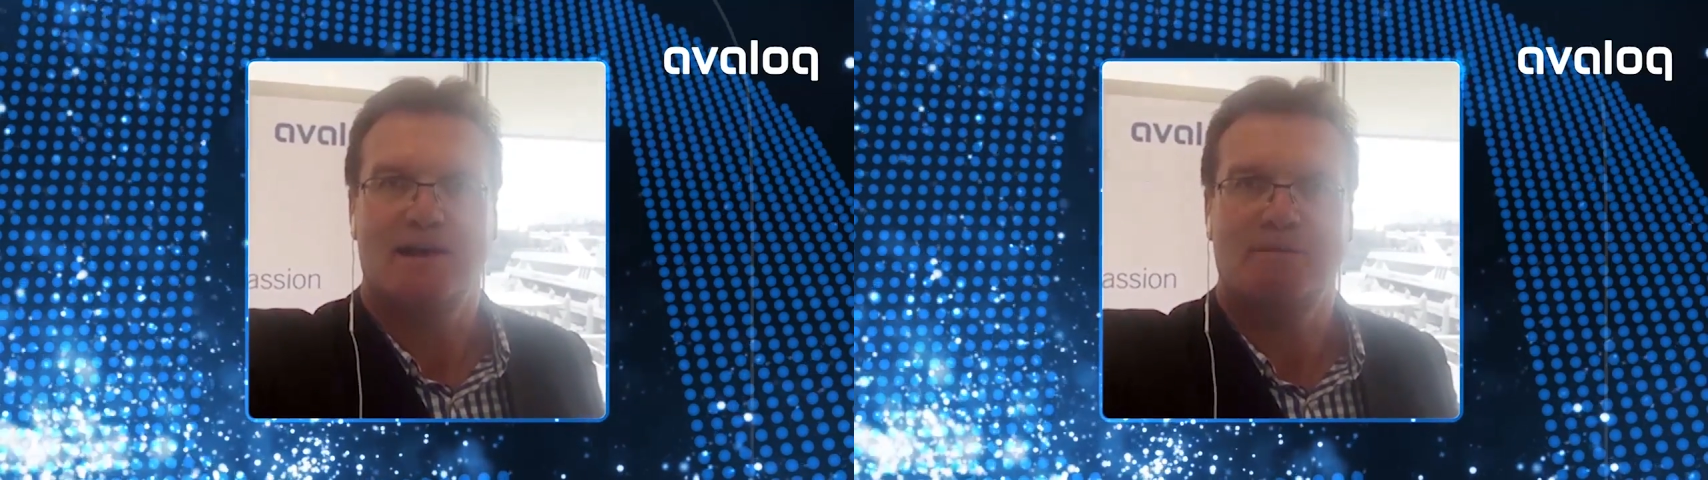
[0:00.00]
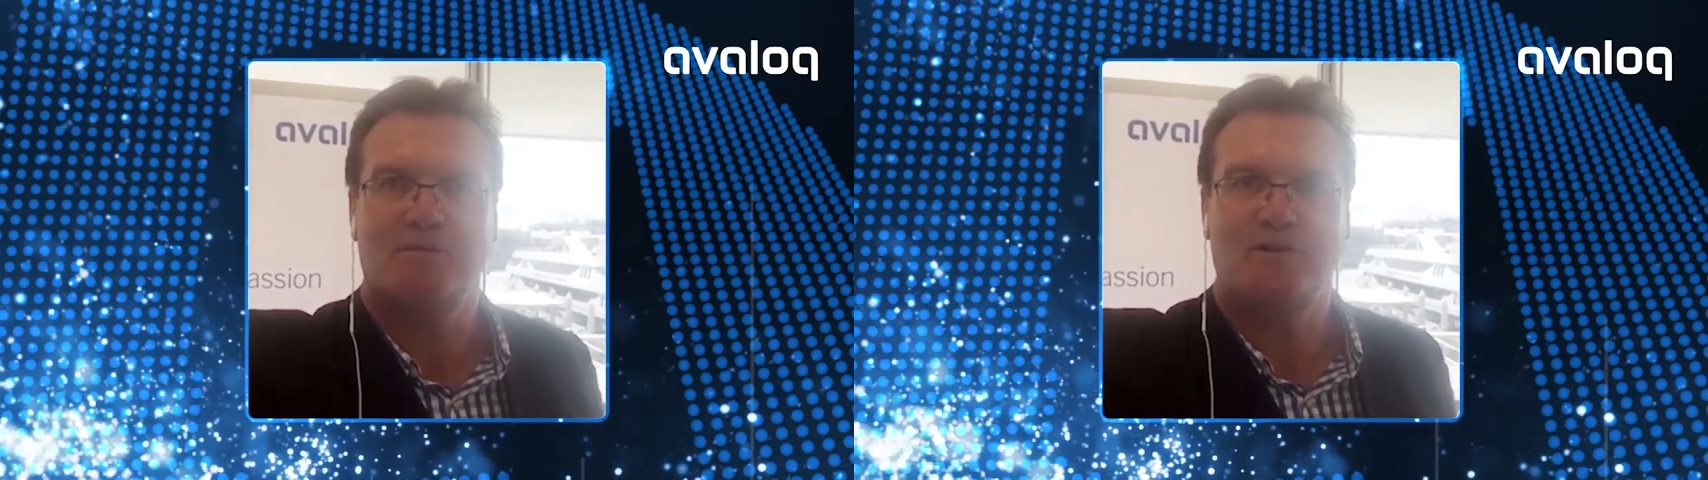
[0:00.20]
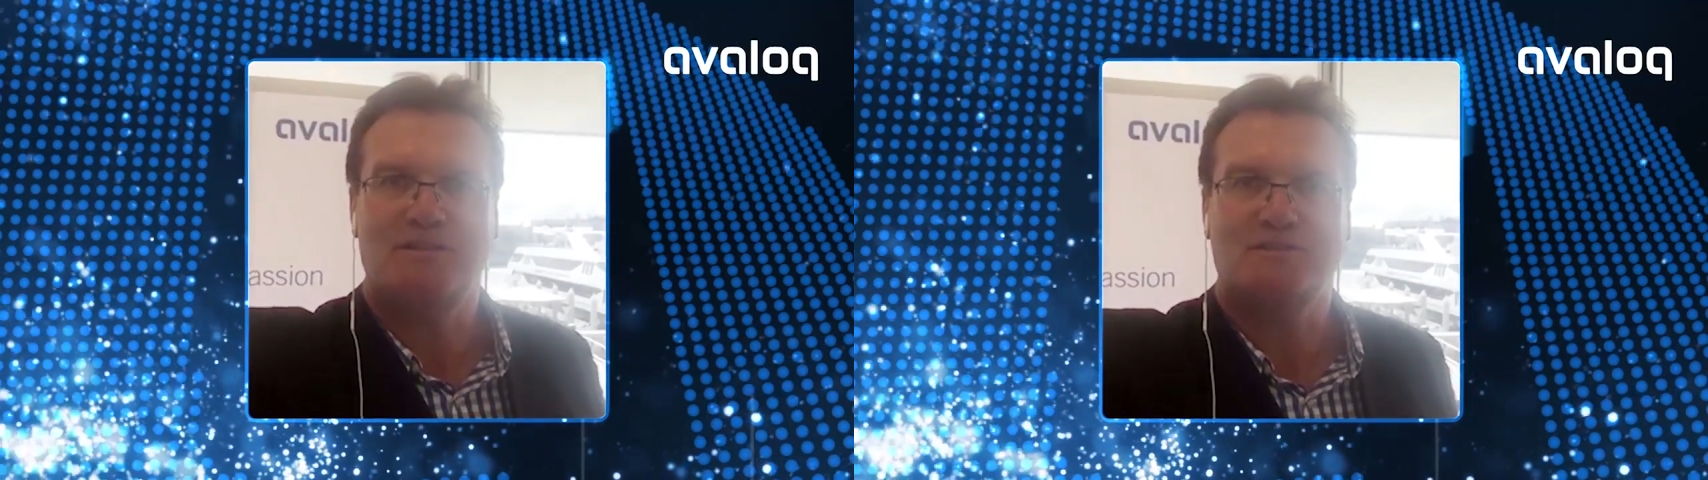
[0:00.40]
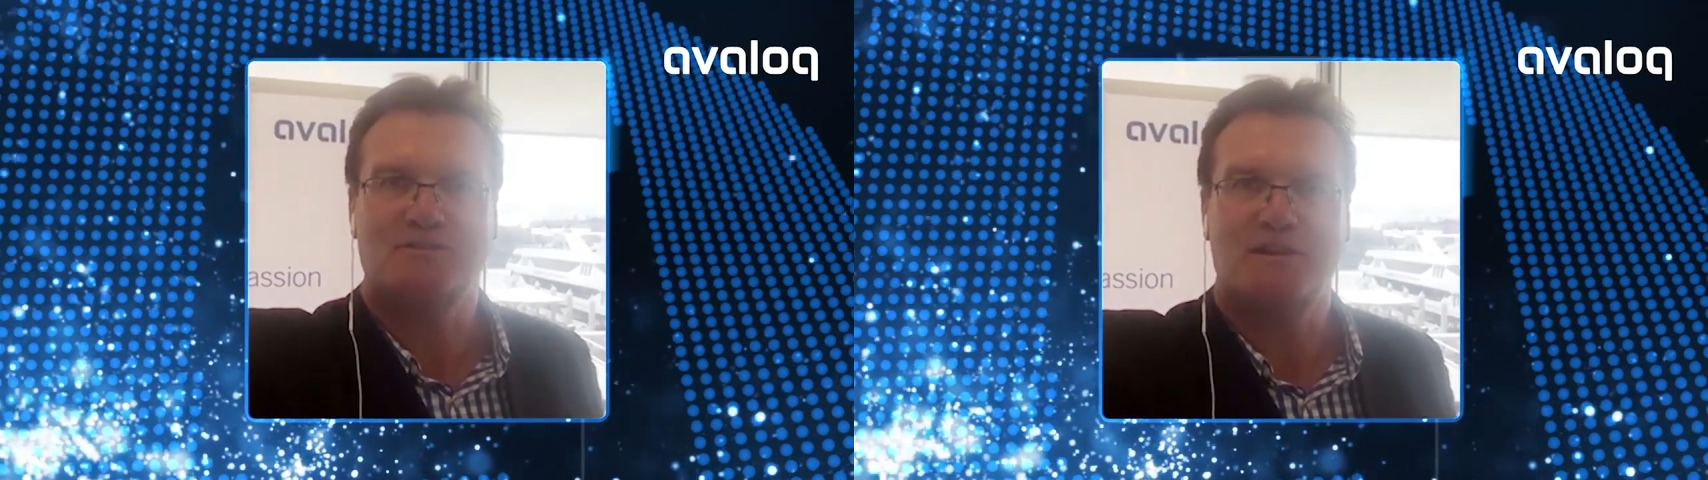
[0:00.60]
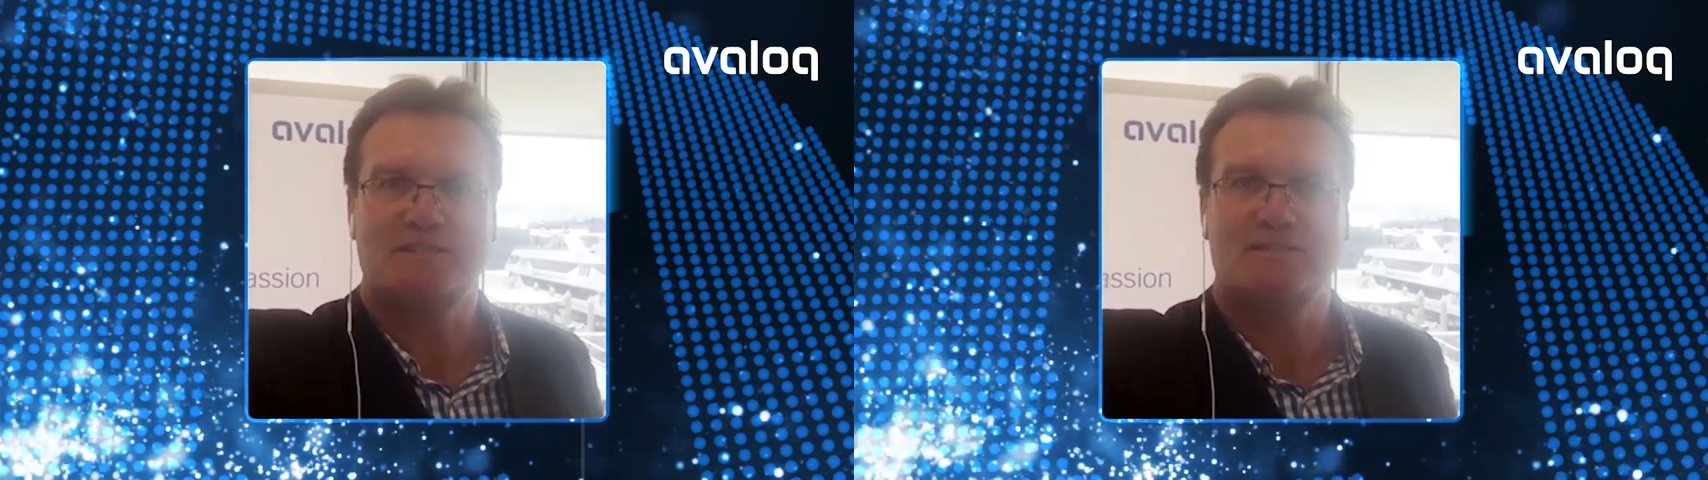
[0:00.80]
I'm the
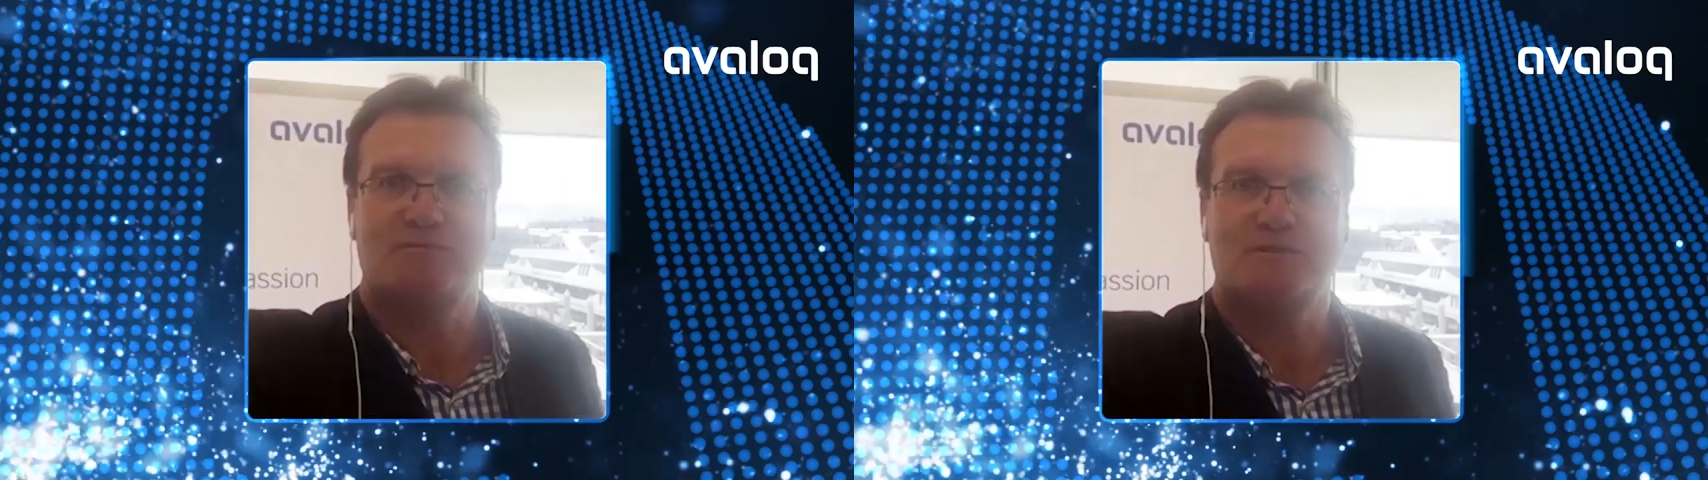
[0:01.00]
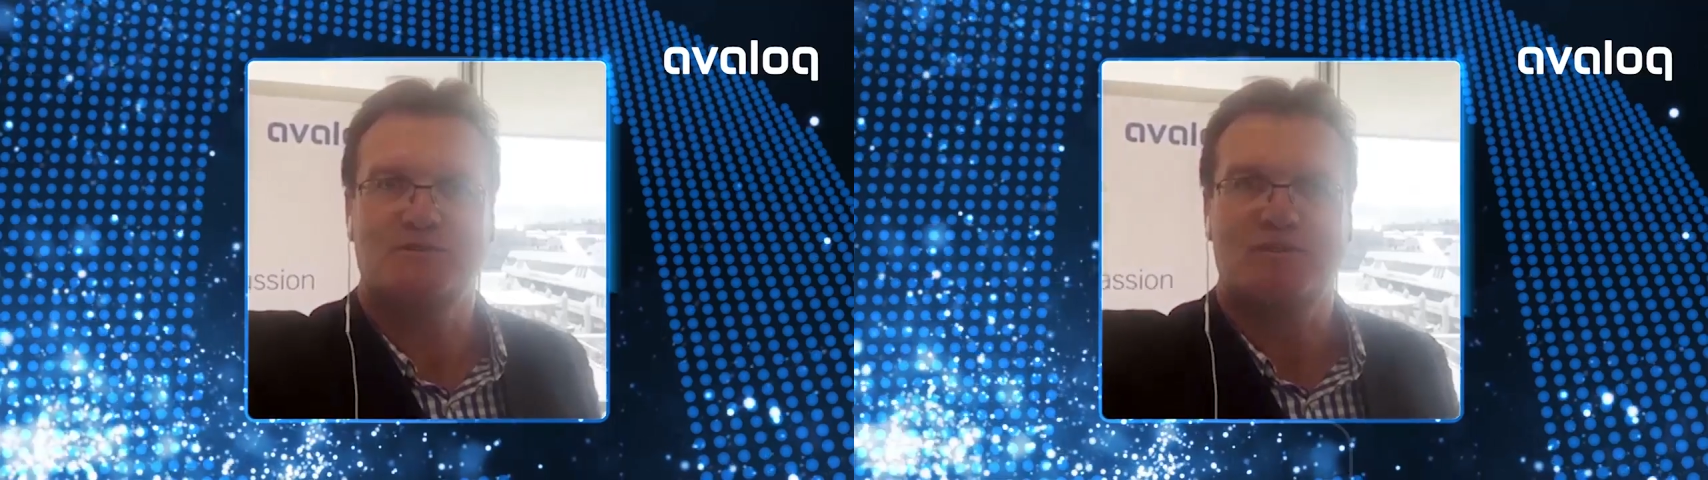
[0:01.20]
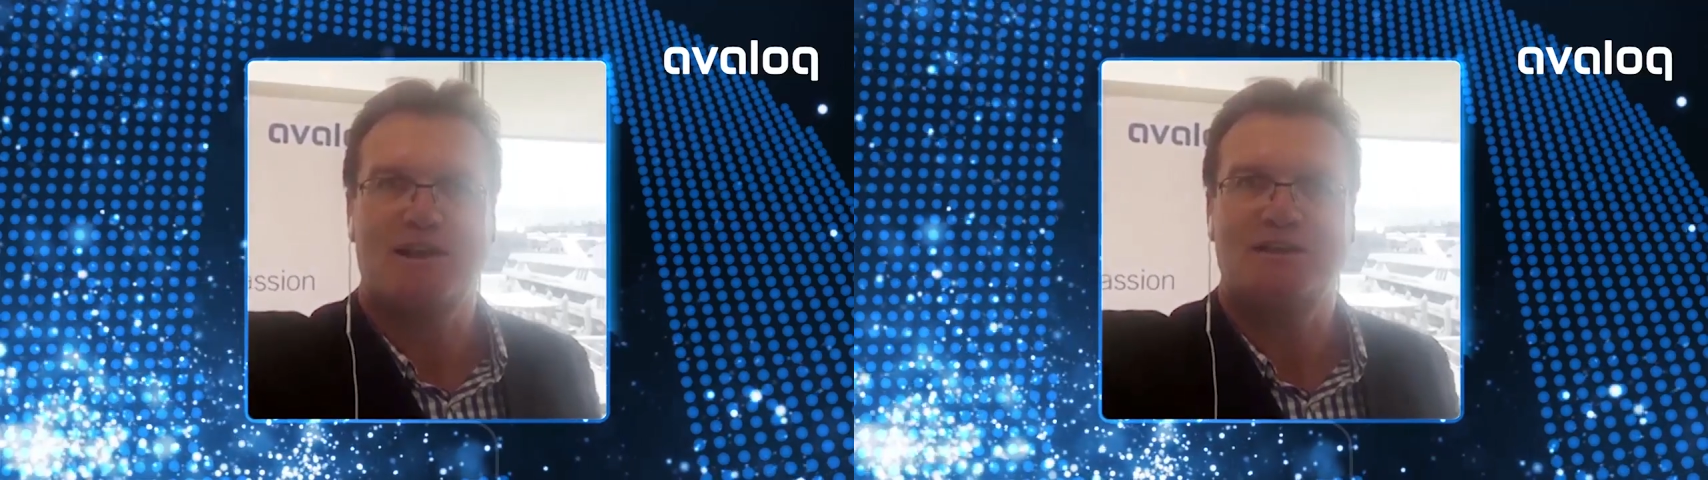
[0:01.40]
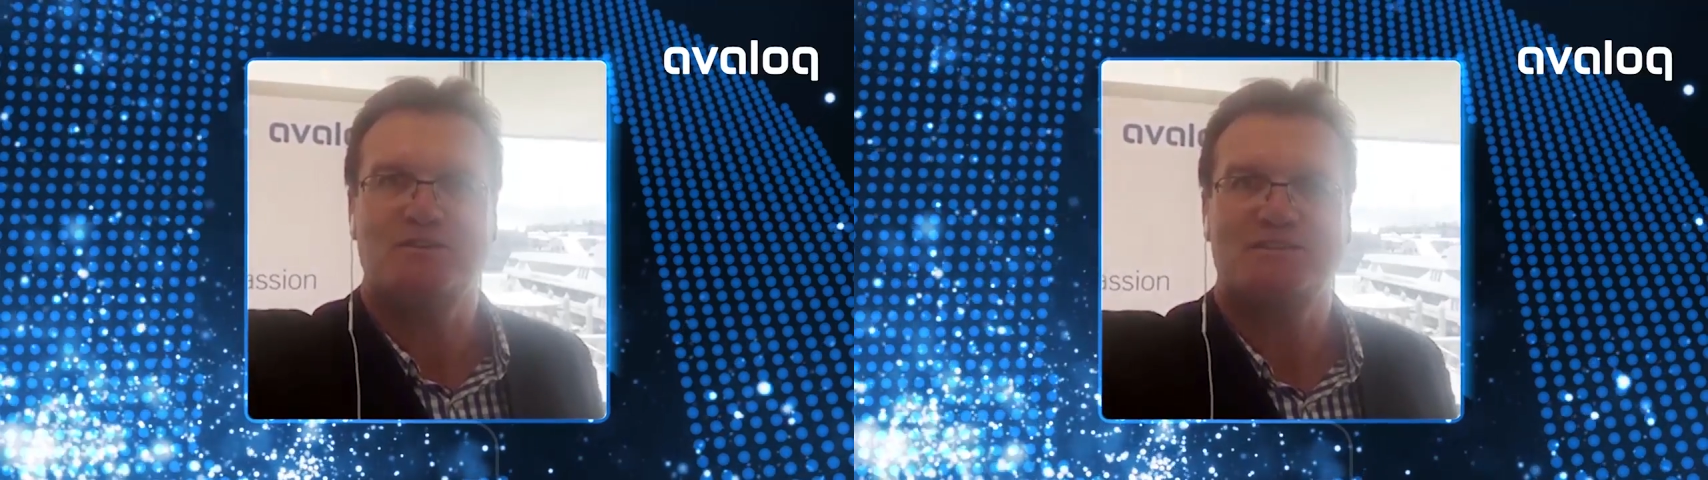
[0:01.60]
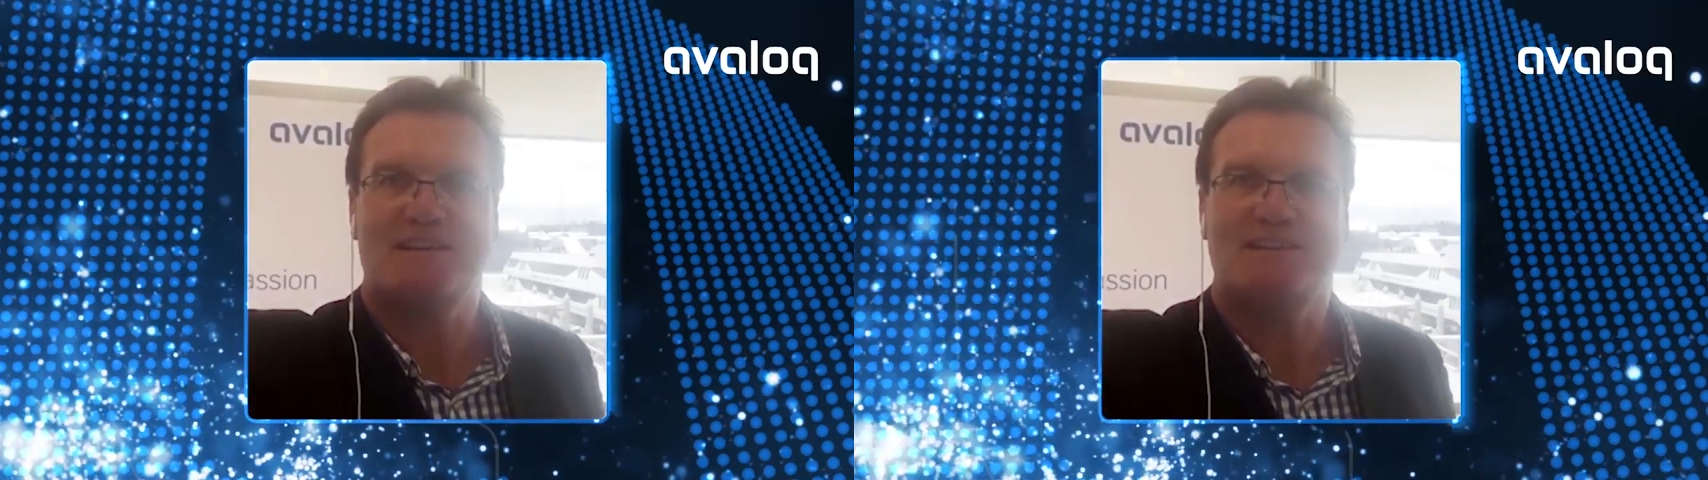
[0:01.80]
regional director for Australia
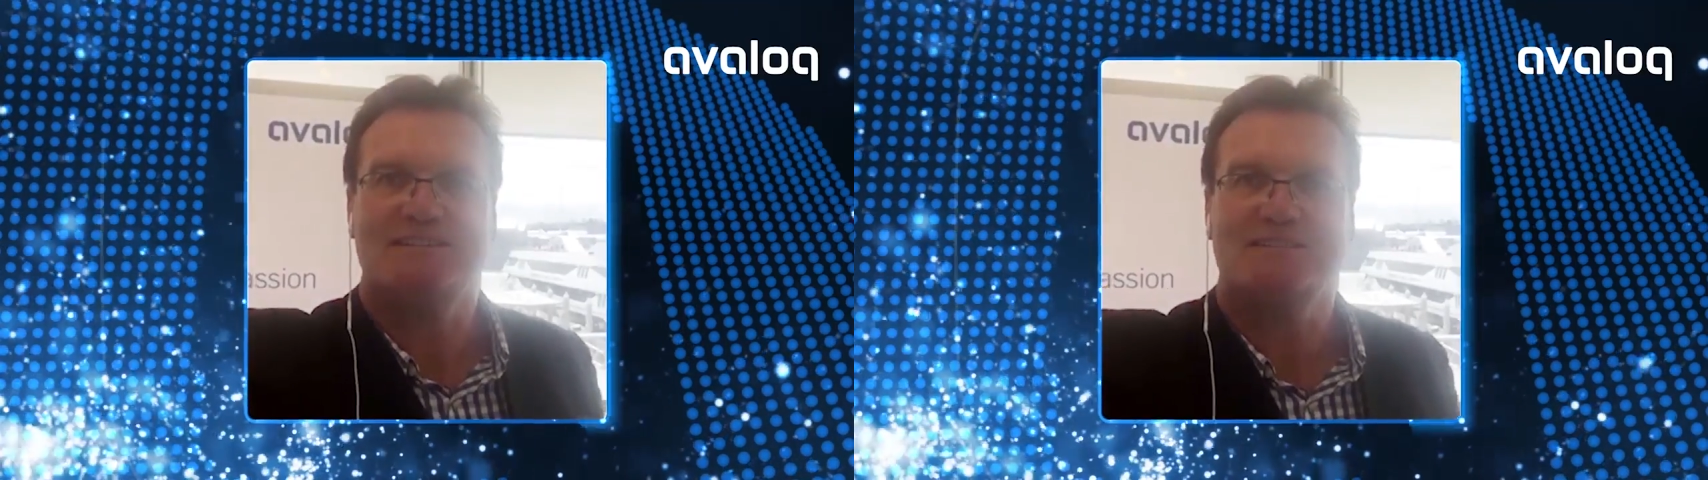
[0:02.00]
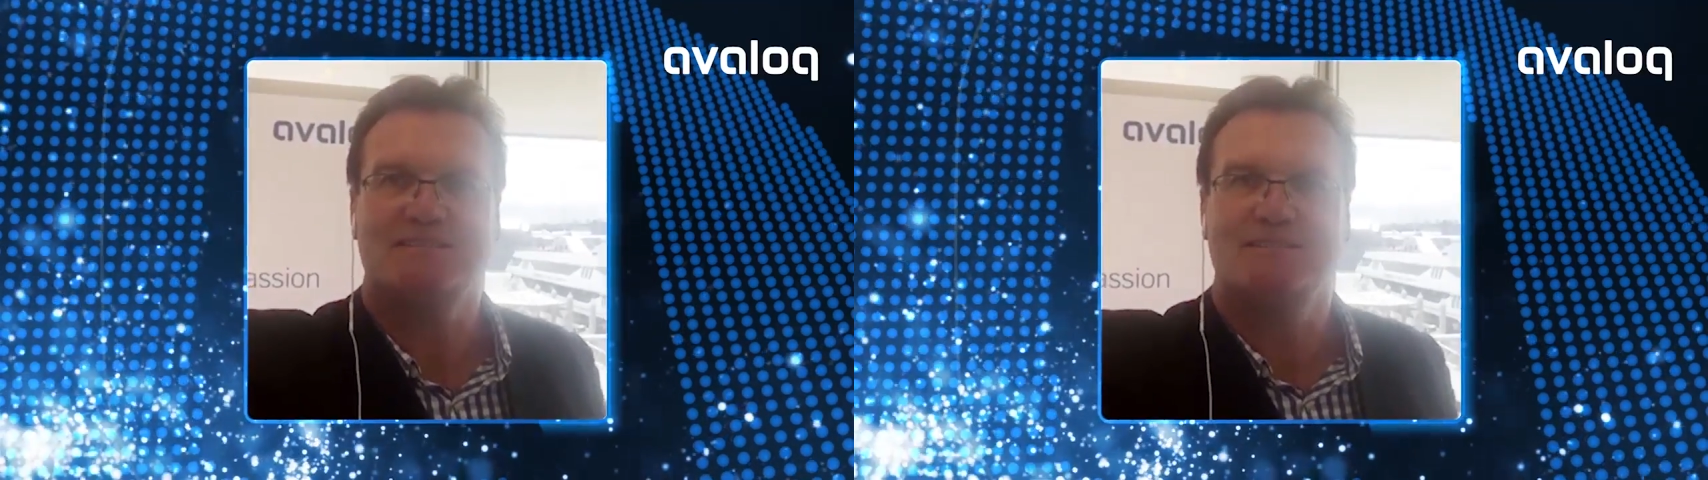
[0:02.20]
and New Zealand.